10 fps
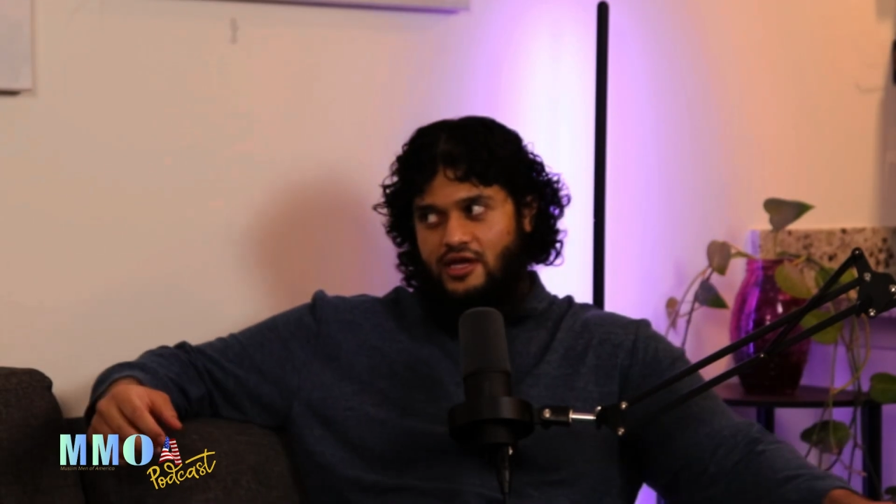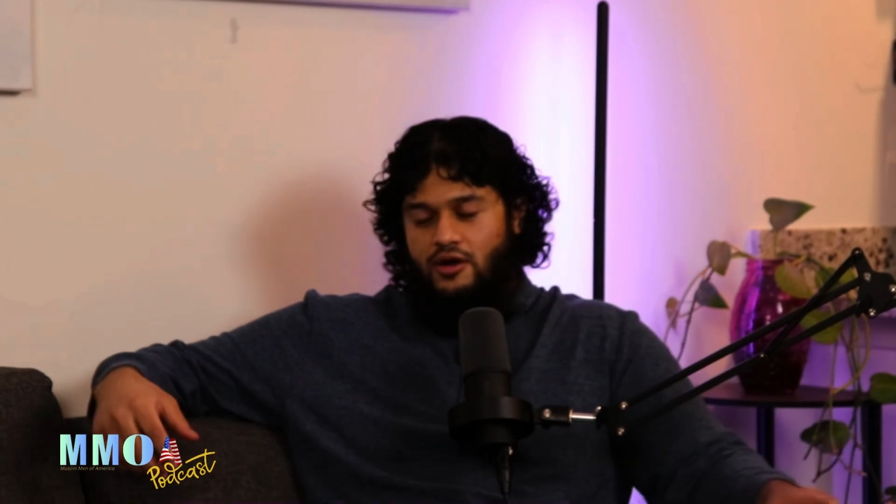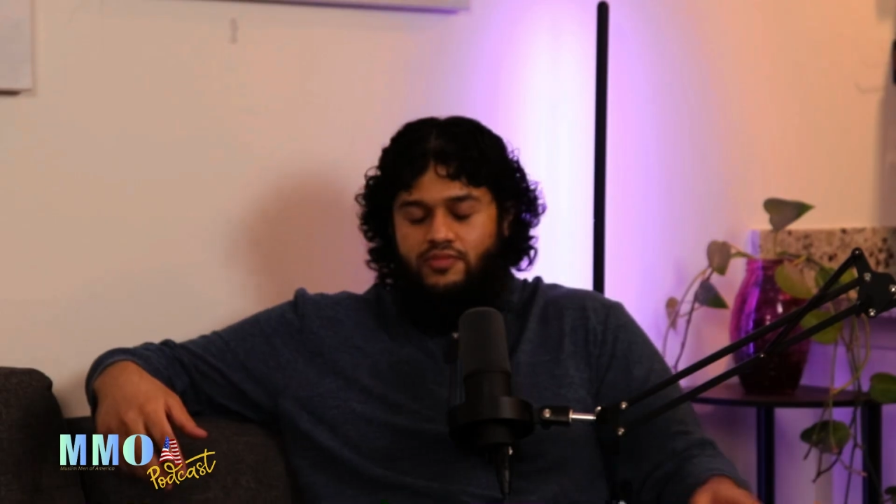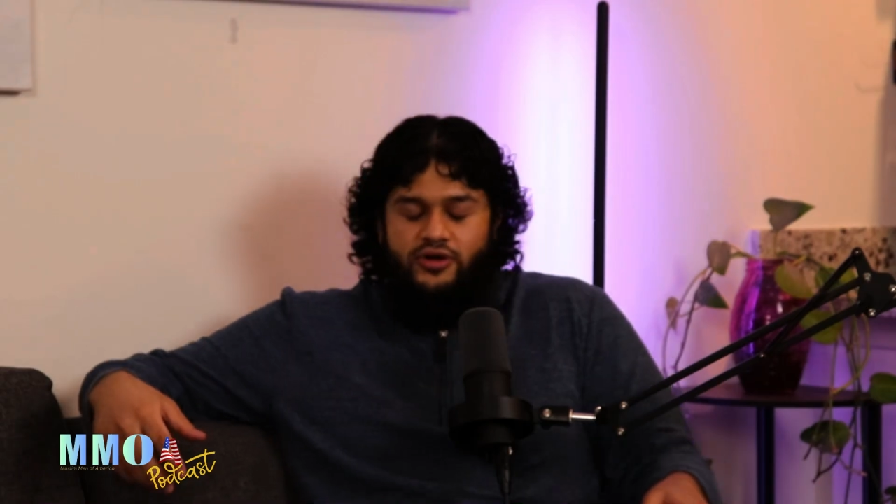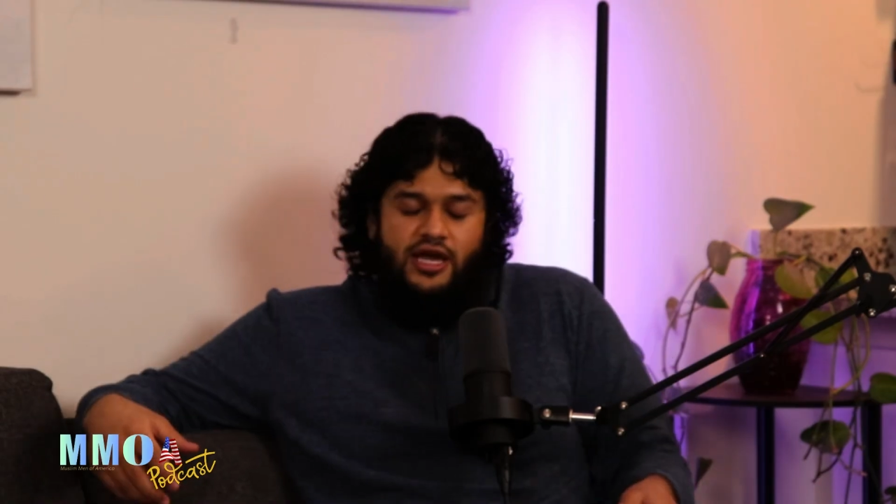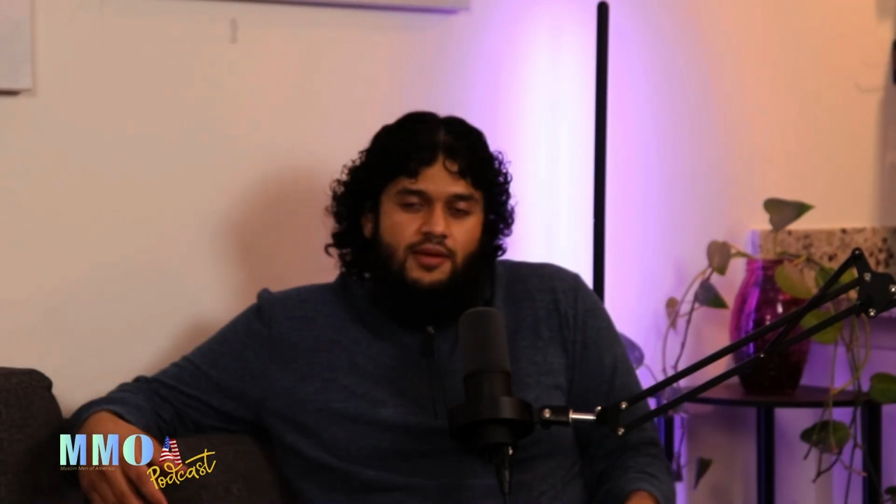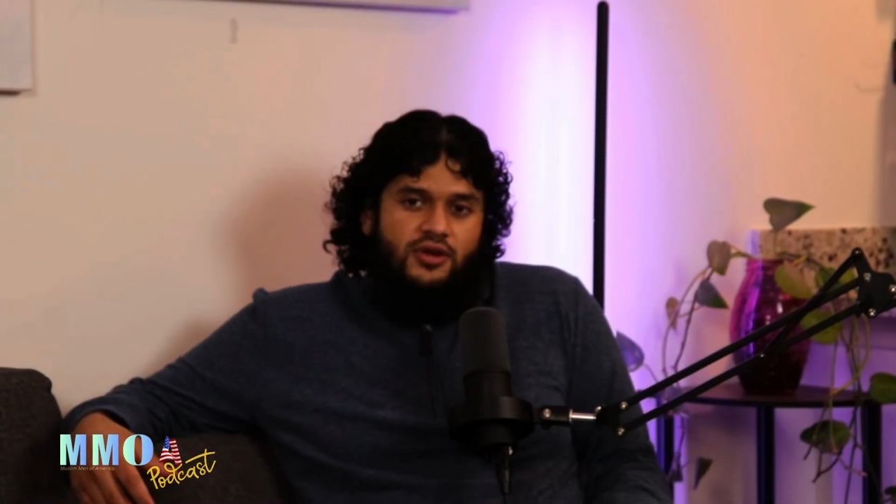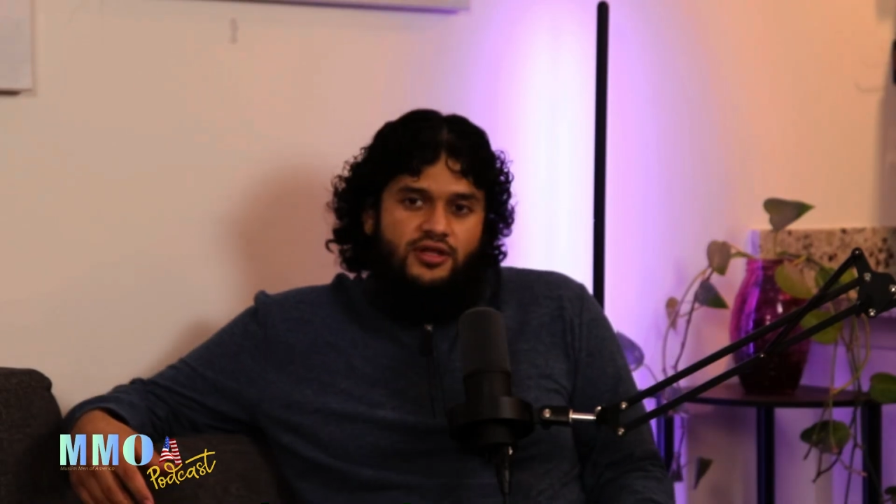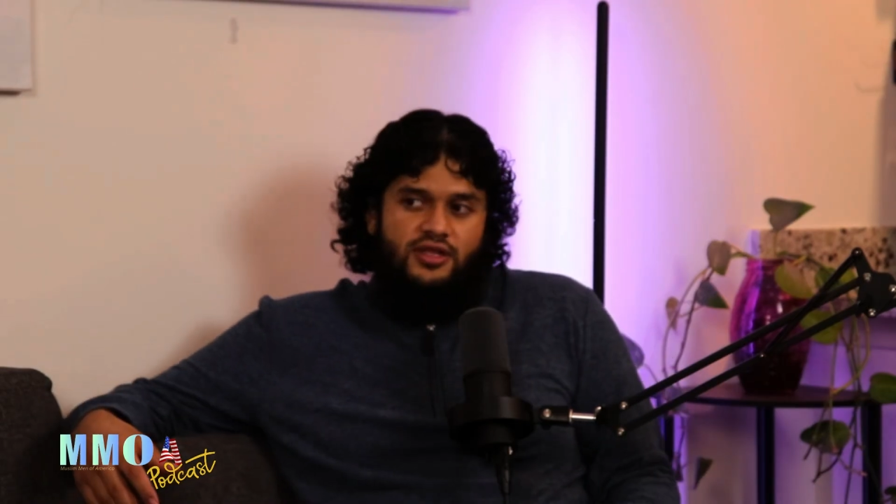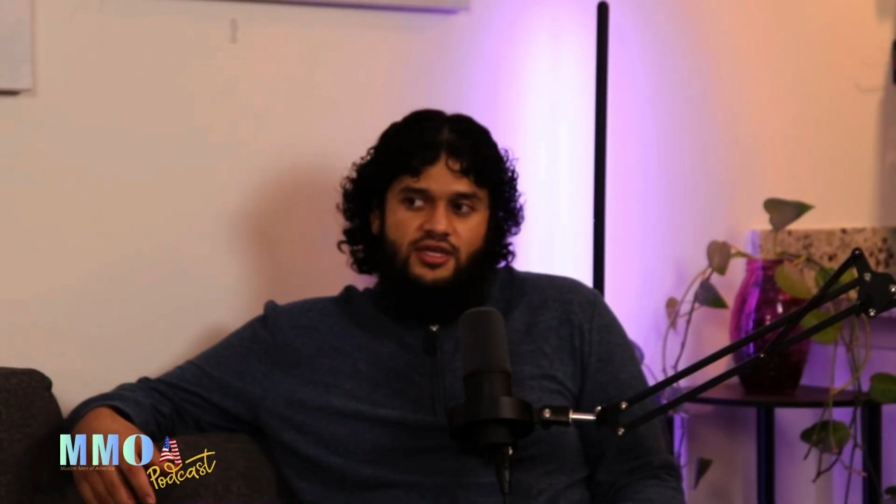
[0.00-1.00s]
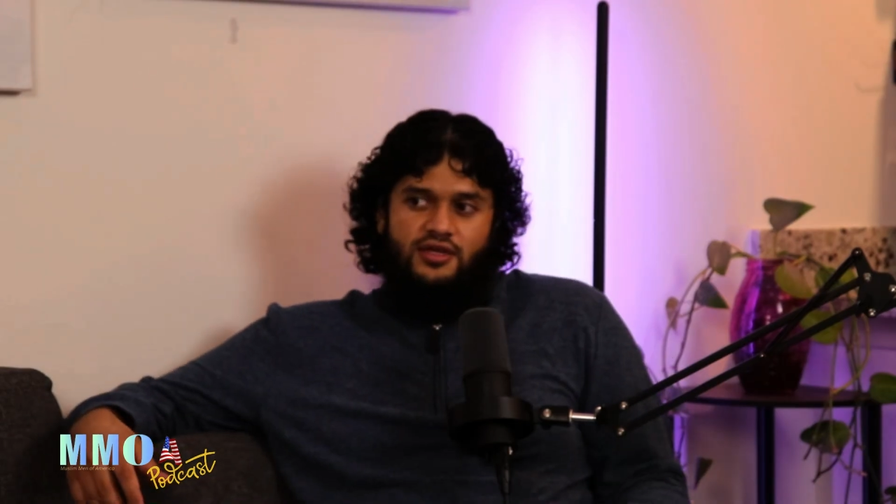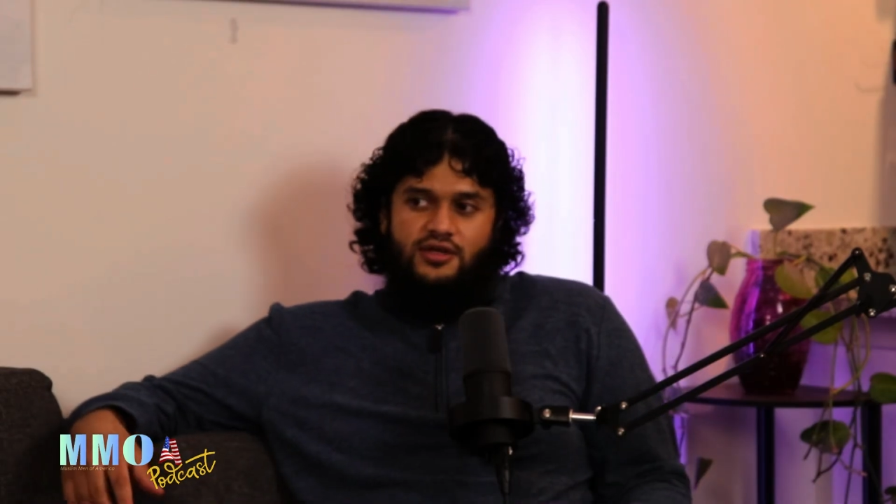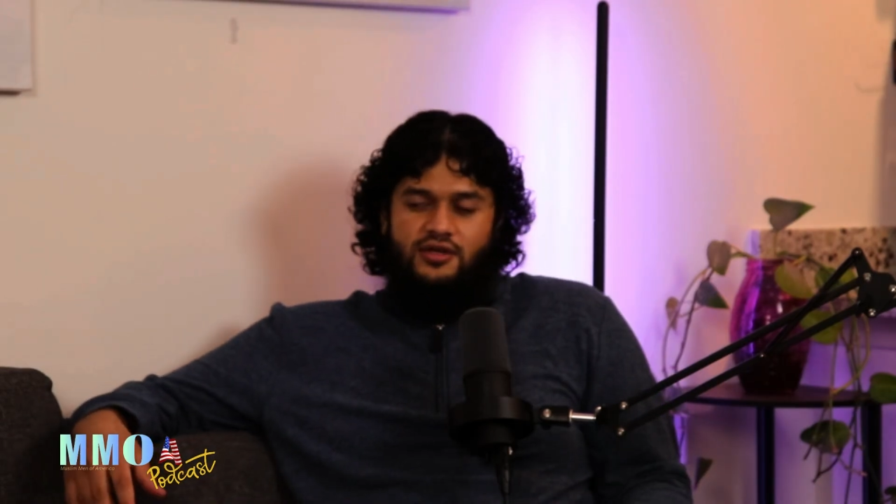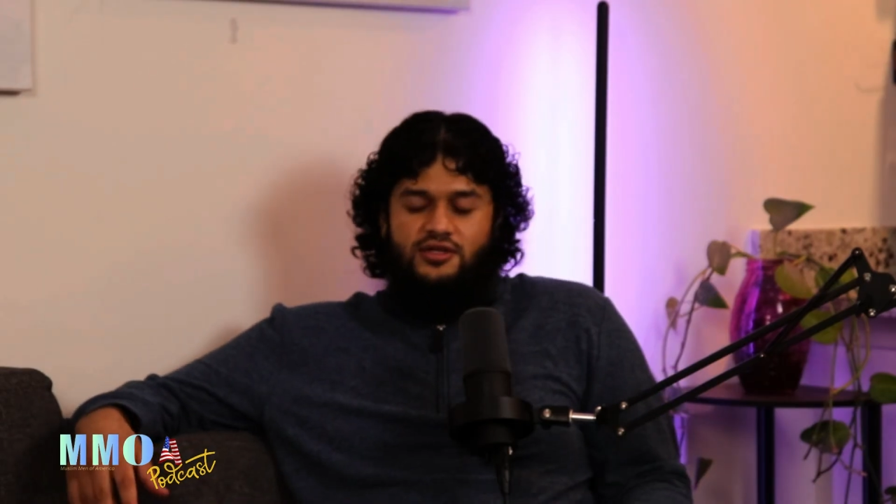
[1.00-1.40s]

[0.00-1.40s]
that are predominantly